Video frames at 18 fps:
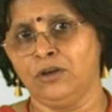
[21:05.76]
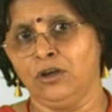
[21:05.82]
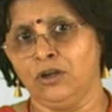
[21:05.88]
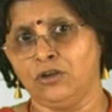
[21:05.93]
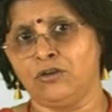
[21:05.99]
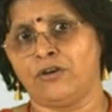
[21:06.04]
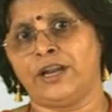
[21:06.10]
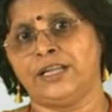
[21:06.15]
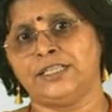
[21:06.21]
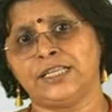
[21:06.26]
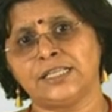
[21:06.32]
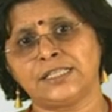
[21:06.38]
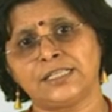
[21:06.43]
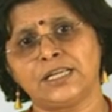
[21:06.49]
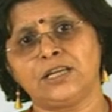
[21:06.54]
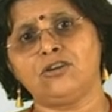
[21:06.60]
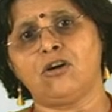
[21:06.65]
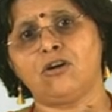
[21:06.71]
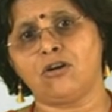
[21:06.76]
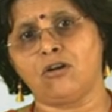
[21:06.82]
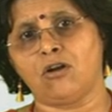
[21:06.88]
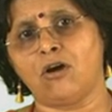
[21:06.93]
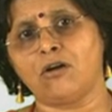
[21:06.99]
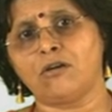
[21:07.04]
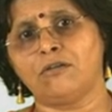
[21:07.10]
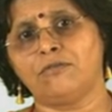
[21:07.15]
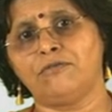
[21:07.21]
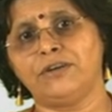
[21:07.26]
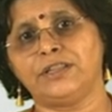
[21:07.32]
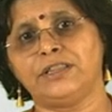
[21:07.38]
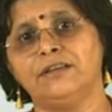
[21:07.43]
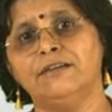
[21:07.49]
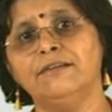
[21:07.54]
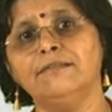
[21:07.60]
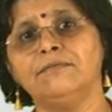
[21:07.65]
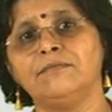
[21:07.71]
You are adjusting your clock with
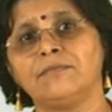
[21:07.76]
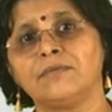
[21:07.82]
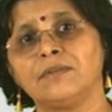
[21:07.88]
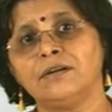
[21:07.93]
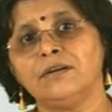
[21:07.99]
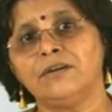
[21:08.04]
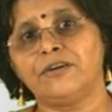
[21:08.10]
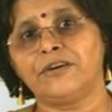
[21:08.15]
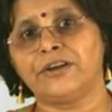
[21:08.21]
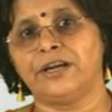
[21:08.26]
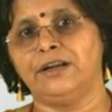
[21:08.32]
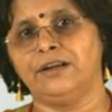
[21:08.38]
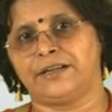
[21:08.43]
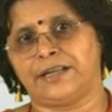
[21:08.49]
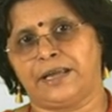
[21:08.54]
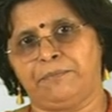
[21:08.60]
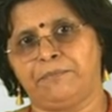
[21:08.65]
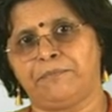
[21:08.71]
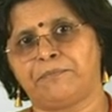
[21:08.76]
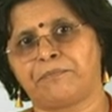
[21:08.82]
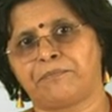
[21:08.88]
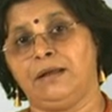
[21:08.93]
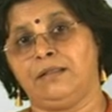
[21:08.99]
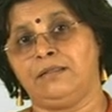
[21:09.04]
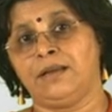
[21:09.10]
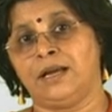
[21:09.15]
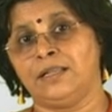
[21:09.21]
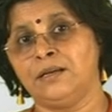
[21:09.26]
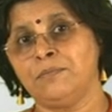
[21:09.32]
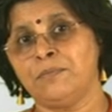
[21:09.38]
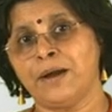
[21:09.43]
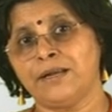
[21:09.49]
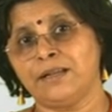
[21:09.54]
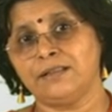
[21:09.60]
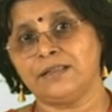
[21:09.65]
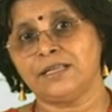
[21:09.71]
the real time. The other
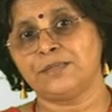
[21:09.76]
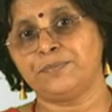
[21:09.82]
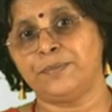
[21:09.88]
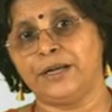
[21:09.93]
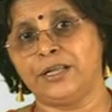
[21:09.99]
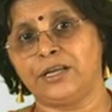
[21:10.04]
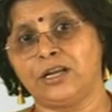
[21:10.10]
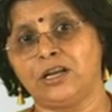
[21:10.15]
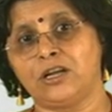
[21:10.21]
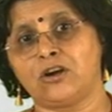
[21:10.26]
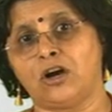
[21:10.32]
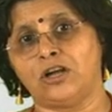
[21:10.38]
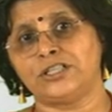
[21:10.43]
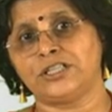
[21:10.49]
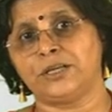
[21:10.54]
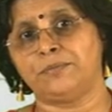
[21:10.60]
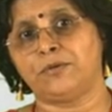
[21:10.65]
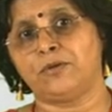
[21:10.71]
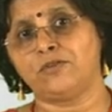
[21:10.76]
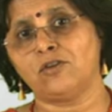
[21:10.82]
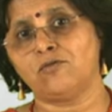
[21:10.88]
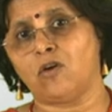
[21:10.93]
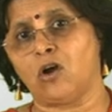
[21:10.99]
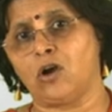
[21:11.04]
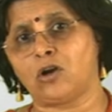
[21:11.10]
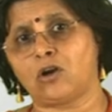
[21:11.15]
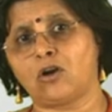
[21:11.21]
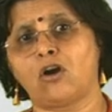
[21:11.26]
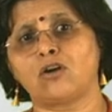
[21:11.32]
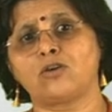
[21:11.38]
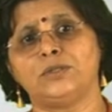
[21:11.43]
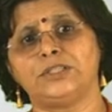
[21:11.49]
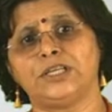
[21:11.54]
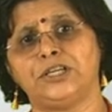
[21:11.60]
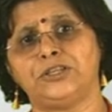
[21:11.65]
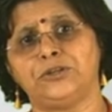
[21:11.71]
part in this particular concept of the wall clock
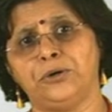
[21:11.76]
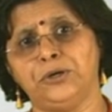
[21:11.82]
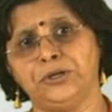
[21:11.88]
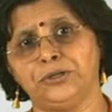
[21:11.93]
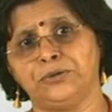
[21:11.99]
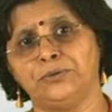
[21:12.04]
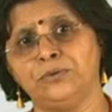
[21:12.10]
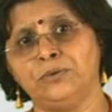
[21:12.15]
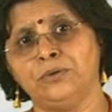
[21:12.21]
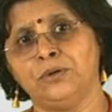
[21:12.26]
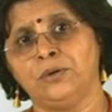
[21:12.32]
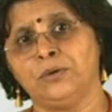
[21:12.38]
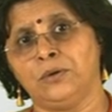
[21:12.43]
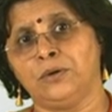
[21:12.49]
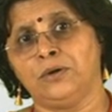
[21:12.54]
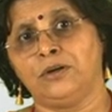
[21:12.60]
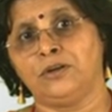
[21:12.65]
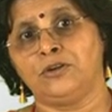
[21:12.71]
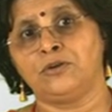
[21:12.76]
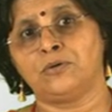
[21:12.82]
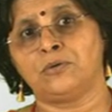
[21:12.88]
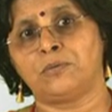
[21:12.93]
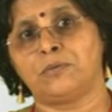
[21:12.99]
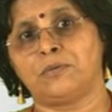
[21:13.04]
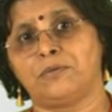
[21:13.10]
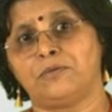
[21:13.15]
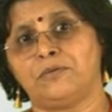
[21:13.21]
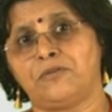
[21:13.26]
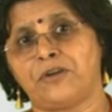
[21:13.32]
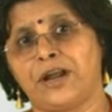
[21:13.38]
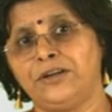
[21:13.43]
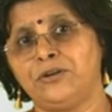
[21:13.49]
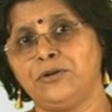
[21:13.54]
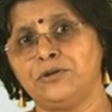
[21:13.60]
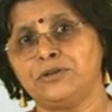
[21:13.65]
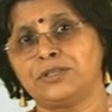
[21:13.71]
which I told you, you
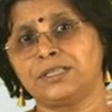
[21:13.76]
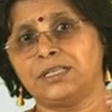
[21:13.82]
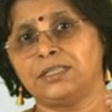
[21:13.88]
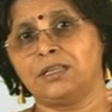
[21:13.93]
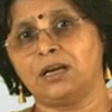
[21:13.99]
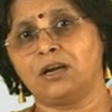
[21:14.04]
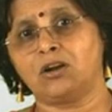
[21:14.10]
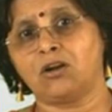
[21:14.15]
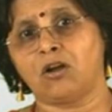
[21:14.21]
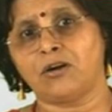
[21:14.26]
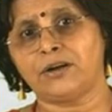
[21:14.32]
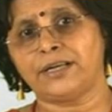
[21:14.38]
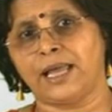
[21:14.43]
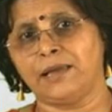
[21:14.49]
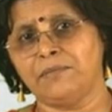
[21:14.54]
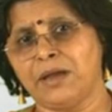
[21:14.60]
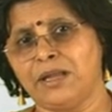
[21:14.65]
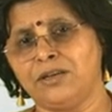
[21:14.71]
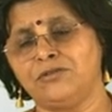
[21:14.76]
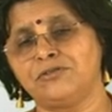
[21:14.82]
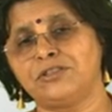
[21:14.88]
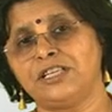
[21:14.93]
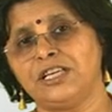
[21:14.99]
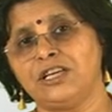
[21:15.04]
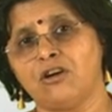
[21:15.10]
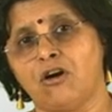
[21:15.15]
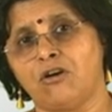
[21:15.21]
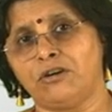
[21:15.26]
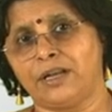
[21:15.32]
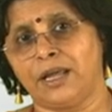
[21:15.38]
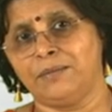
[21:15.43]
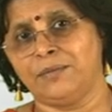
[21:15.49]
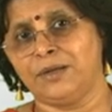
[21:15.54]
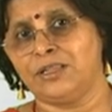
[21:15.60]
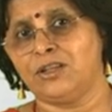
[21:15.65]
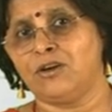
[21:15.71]
try to see the clock time and you see your
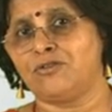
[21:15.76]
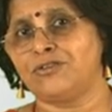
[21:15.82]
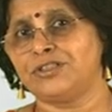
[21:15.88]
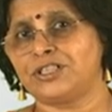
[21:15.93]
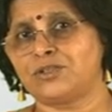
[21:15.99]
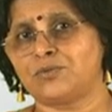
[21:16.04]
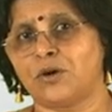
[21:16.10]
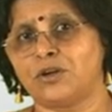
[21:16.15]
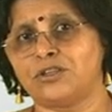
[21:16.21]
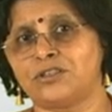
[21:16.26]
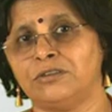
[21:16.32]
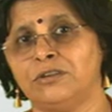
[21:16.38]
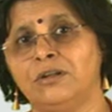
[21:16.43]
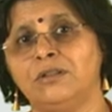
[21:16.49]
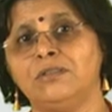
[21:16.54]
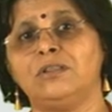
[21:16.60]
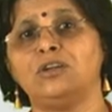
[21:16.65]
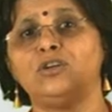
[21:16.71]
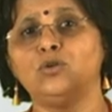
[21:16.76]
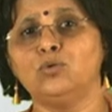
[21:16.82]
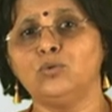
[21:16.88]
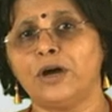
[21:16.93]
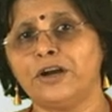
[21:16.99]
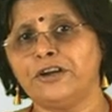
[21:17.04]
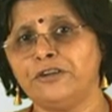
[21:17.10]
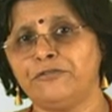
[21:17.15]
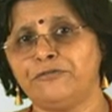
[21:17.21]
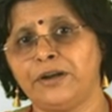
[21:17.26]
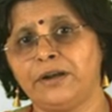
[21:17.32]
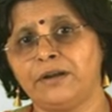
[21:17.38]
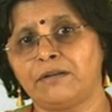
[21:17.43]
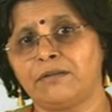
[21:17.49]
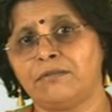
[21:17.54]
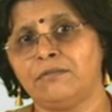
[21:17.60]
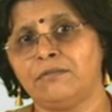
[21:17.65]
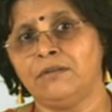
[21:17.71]
time in the wristwatch. The two are
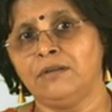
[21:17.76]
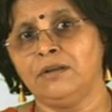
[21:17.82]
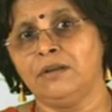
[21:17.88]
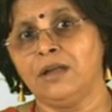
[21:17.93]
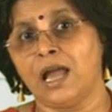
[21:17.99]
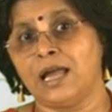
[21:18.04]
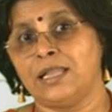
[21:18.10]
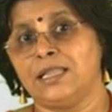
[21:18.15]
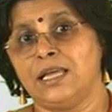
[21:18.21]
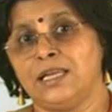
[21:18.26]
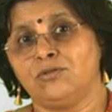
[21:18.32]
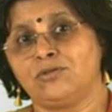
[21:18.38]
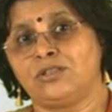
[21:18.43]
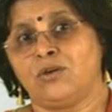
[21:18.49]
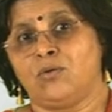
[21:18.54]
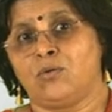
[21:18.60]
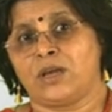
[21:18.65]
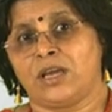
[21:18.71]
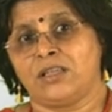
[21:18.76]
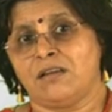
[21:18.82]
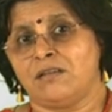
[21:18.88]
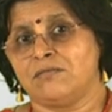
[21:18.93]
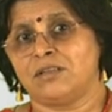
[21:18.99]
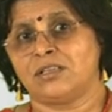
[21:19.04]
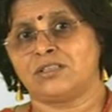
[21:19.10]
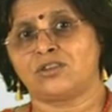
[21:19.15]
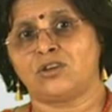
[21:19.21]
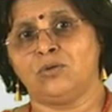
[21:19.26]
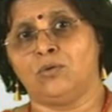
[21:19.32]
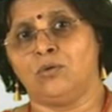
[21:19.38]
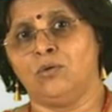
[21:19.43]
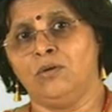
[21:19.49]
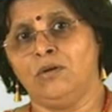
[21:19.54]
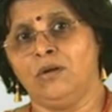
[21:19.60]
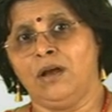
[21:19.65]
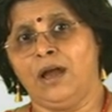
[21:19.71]
different. And then you say, okay, there is a skew
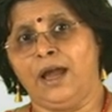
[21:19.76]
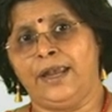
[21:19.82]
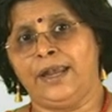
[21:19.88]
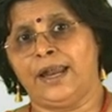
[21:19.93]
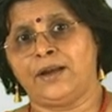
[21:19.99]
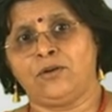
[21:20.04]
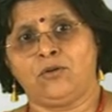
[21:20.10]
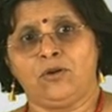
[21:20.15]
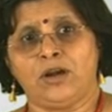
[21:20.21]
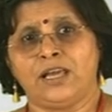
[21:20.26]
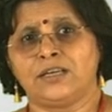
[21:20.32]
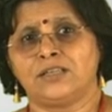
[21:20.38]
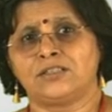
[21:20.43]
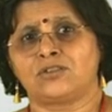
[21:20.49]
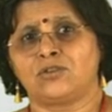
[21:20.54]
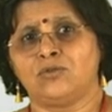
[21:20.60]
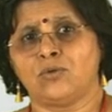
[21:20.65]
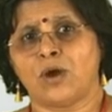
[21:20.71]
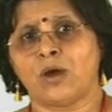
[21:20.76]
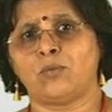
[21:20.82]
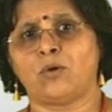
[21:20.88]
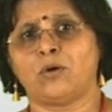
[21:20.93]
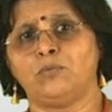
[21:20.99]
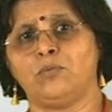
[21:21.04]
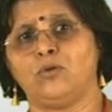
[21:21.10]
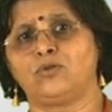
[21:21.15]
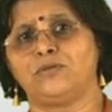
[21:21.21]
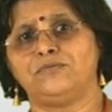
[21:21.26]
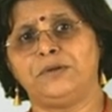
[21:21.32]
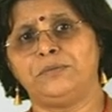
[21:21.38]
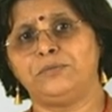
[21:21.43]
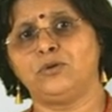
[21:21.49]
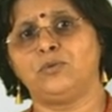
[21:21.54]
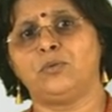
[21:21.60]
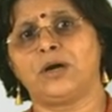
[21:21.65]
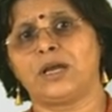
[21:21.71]
and I don't like a skew, I want both of
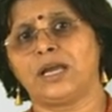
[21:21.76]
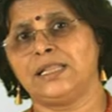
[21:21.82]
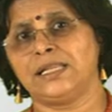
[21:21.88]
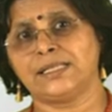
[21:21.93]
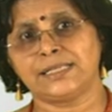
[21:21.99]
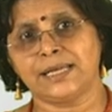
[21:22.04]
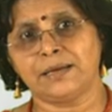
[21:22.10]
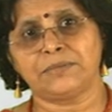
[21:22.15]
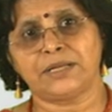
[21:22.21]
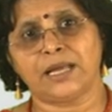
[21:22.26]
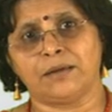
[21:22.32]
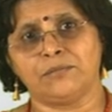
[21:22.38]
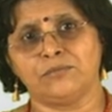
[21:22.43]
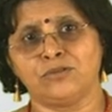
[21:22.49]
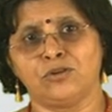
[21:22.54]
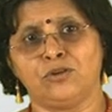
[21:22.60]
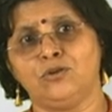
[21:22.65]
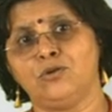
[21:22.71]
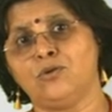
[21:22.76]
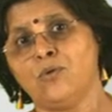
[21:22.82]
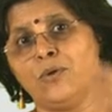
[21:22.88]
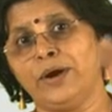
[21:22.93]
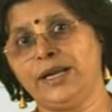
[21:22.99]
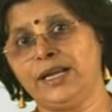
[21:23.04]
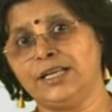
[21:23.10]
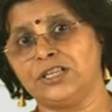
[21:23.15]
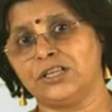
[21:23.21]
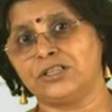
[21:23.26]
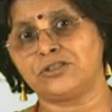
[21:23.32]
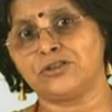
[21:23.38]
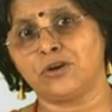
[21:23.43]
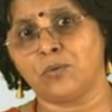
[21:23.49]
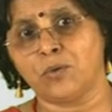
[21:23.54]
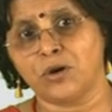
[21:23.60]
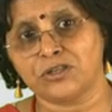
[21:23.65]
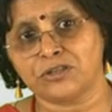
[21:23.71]
them to work at the same time. So you go and adjust
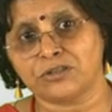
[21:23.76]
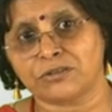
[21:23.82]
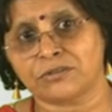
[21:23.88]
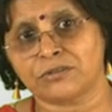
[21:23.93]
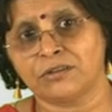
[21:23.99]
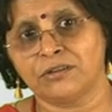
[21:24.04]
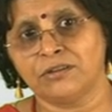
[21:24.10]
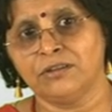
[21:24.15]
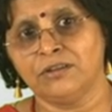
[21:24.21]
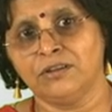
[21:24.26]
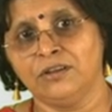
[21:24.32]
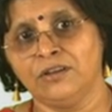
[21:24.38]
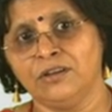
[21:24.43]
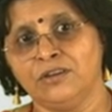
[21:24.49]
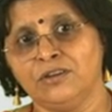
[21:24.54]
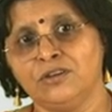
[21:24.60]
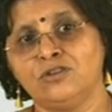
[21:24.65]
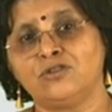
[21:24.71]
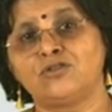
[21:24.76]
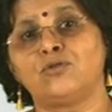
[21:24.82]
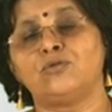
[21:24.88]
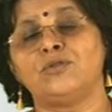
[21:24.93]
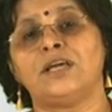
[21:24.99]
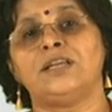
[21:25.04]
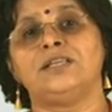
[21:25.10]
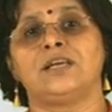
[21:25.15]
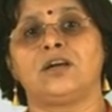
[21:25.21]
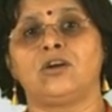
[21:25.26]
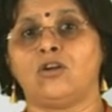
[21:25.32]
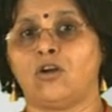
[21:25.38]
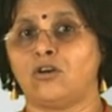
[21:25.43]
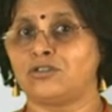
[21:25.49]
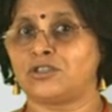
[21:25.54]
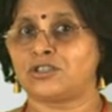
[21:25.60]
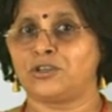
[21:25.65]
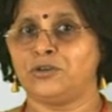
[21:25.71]
your watch. So there is a
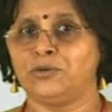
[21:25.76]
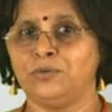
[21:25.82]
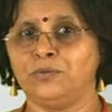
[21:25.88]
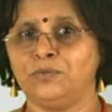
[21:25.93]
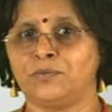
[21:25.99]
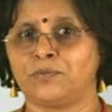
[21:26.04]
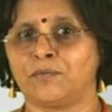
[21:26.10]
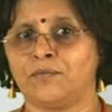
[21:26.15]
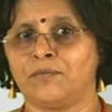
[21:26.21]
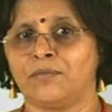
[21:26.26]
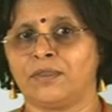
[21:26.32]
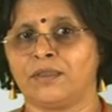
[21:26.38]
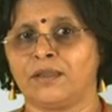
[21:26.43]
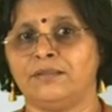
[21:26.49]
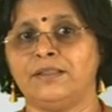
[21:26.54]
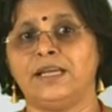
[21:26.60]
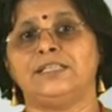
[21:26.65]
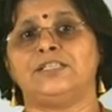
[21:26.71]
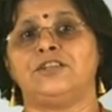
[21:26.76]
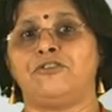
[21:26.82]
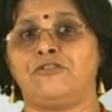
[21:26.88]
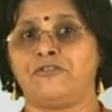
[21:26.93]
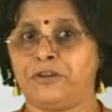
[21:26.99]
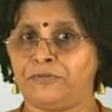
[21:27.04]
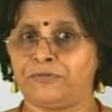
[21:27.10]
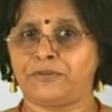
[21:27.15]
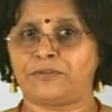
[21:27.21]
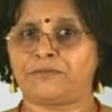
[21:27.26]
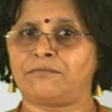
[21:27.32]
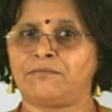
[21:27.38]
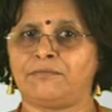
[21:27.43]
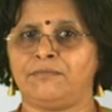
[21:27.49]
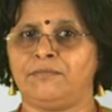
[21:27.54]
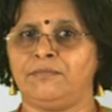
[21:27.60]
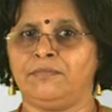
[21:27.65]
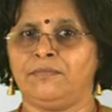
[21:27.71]
clock skew, there is a drift,
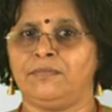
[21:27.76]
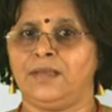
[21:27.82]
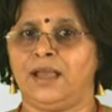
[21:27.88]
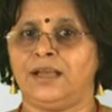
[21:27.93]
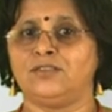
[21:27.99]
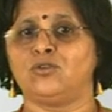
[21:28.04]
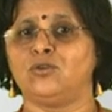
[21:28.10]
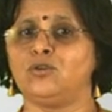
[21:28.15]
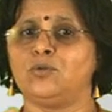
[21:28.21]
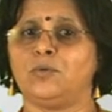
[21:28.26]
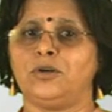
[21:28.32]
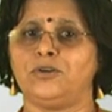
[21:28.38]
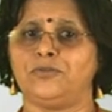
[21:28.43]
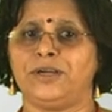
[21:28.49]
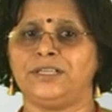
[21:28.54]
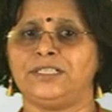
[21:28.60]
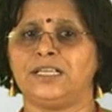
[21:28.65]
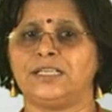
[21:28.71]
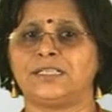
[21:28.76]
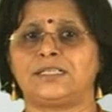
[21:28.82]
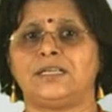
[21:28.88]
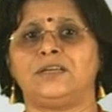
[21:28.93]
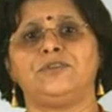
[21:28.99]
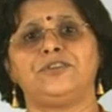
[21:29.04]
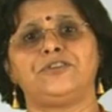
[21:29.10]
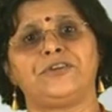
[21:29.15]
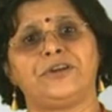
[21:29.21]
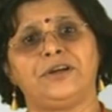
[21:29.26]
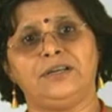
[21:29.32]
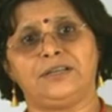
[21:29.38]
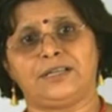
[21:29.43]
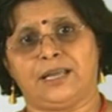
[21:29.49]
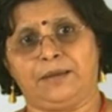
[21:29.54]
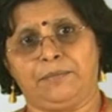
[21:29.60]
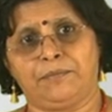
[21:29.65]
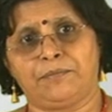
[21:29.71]
and so you want to adjust it with real time.